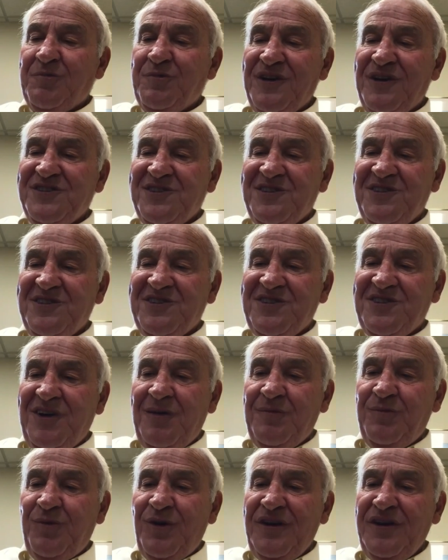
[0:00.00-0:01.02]
President's
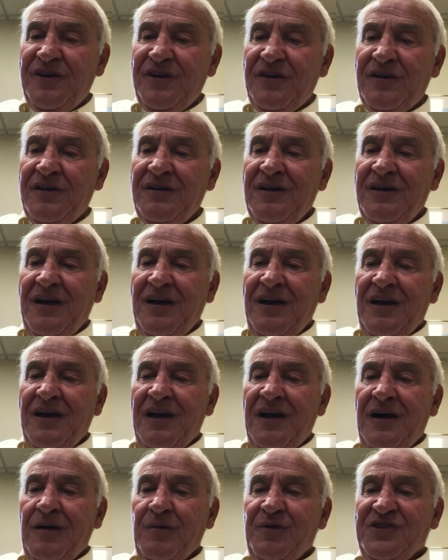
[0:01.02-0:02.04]
Cup one year,
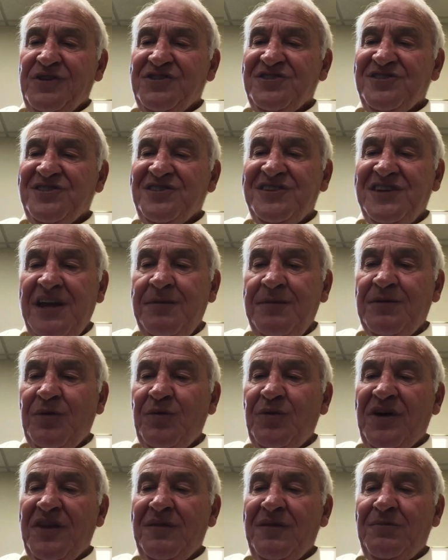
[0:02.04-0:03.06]
which is the team
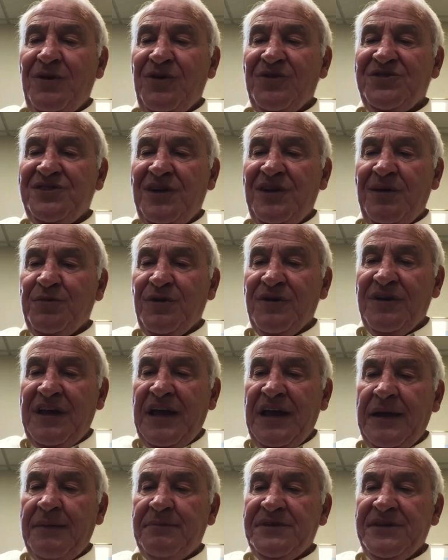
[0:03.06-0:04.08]
that won the most number of
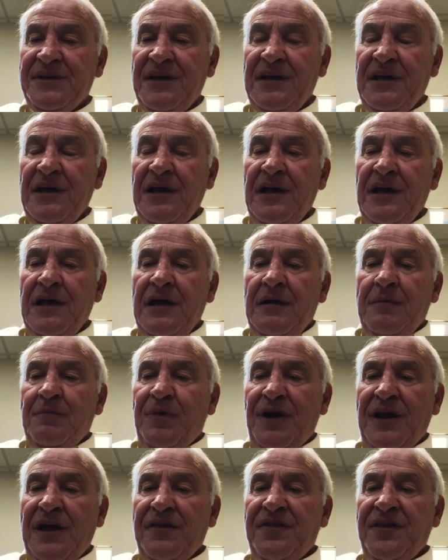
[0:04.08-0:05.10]
games.
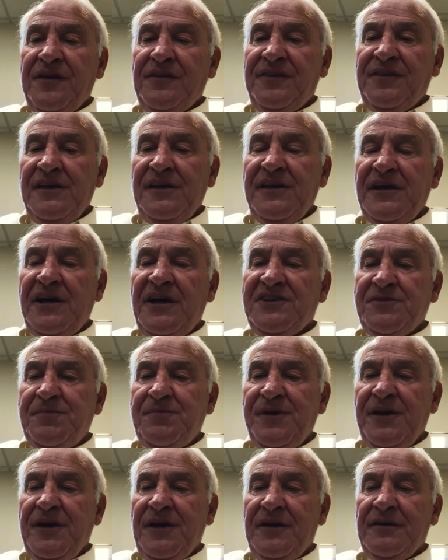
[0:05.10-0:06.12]
But I think the
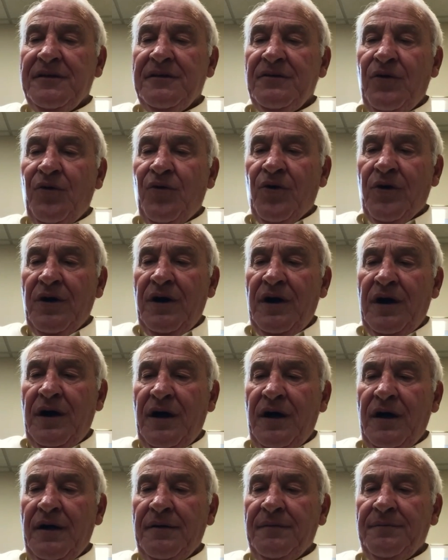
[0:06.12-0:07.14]
ESPN
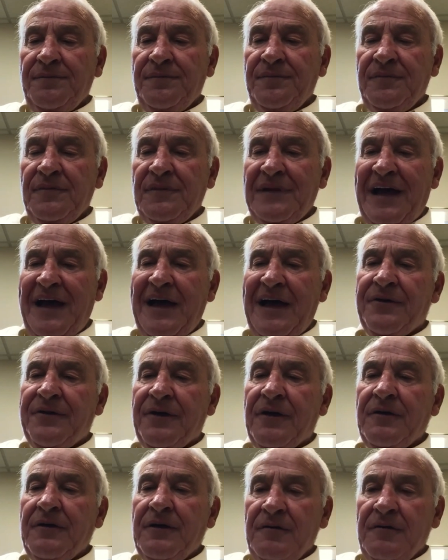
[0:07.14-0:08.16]

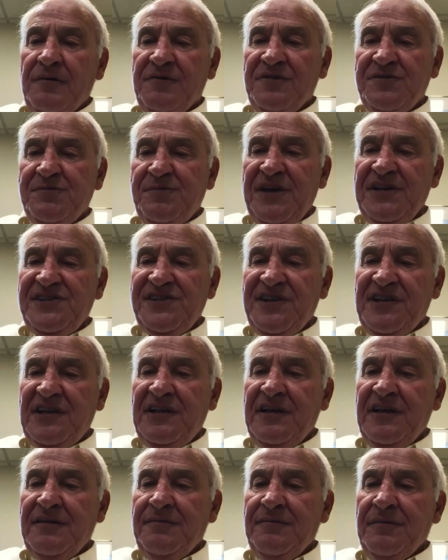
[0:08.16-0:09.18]
honor was
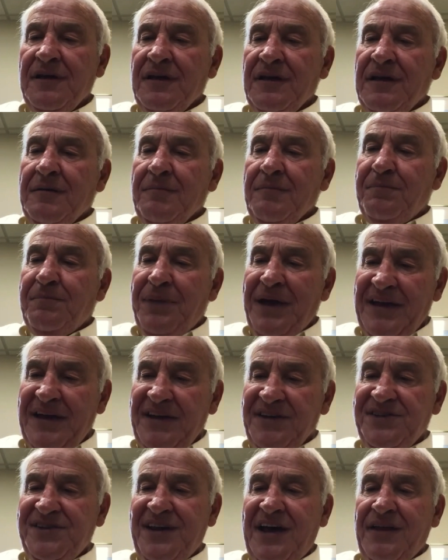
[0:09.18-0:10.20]
basically
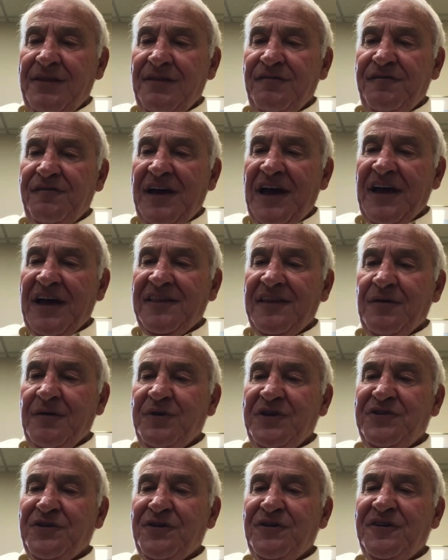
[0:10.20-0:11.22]
based on the fact that
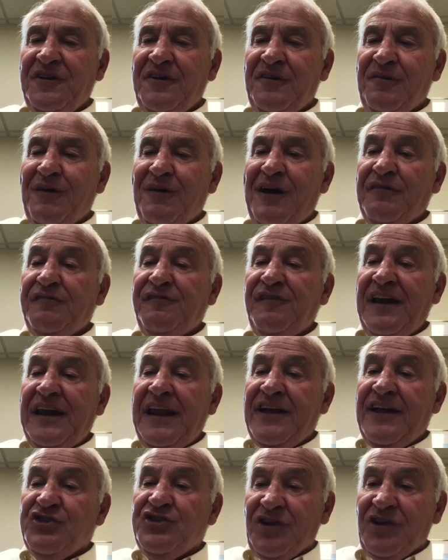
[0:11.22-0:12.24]
we turned it around
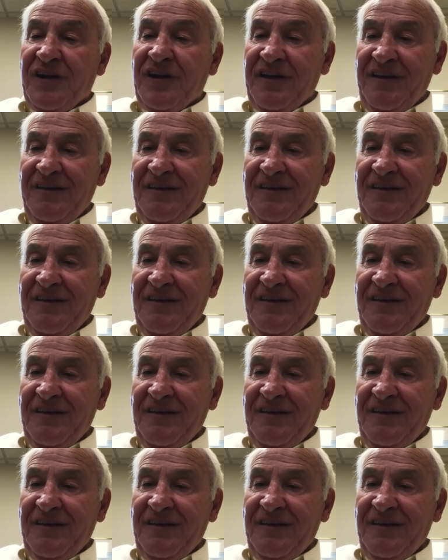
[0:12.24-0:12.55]
financially.